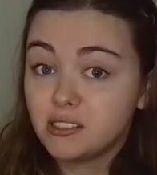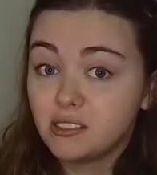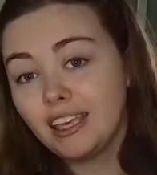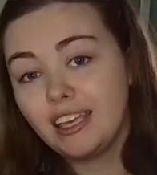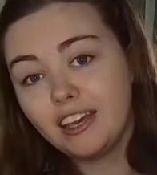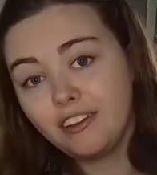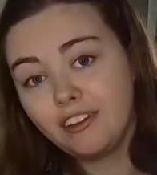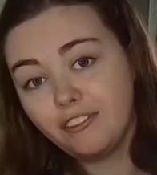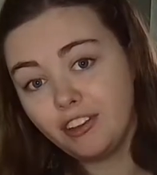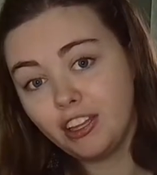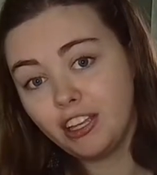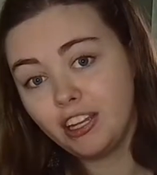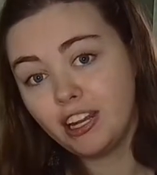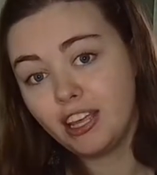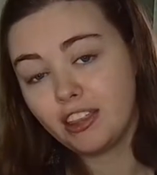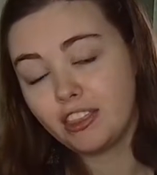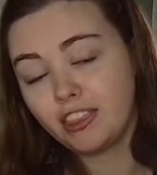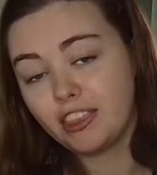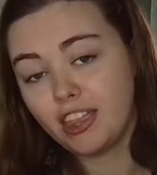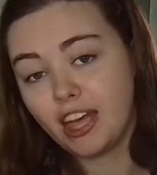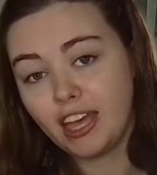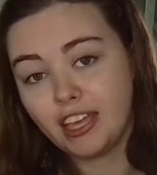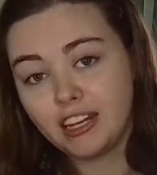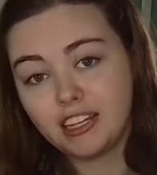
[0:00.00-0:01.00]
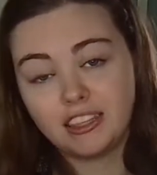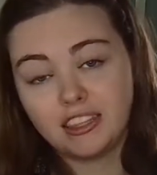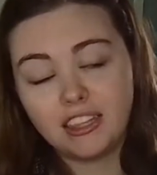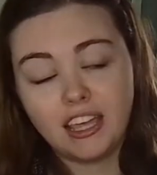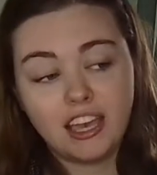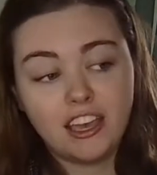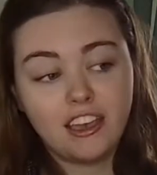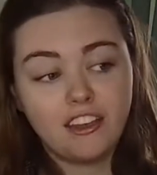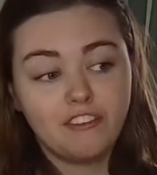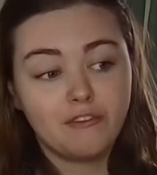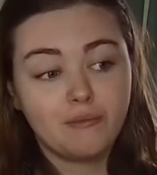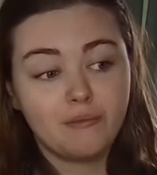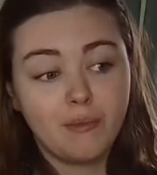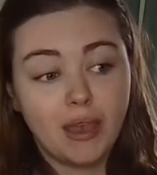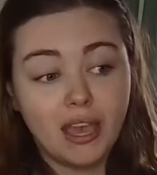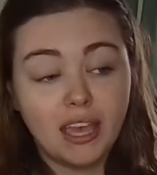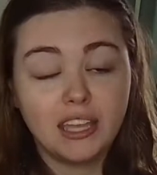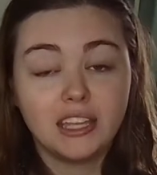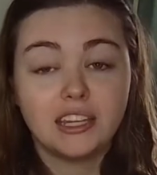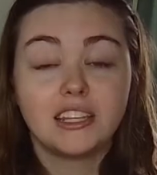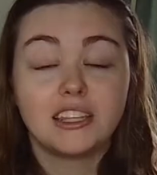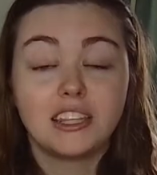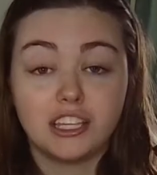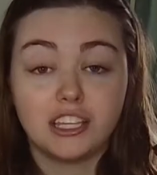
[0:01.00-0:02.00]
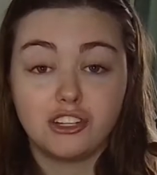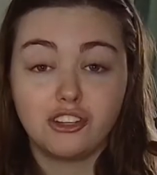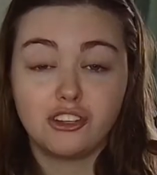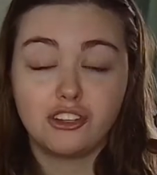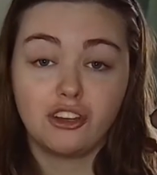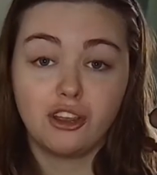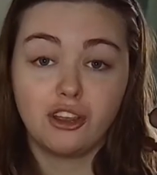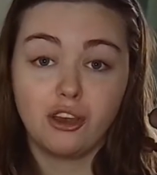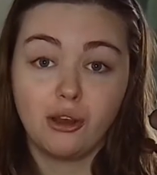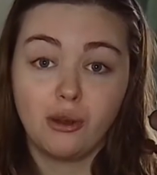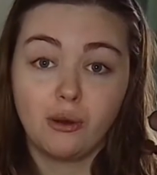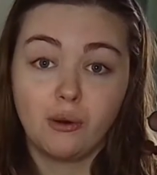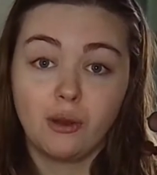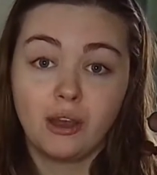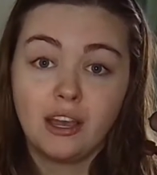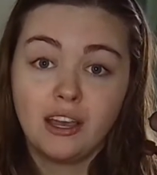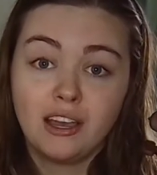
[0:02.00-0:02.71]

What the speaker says: Given that they've made this show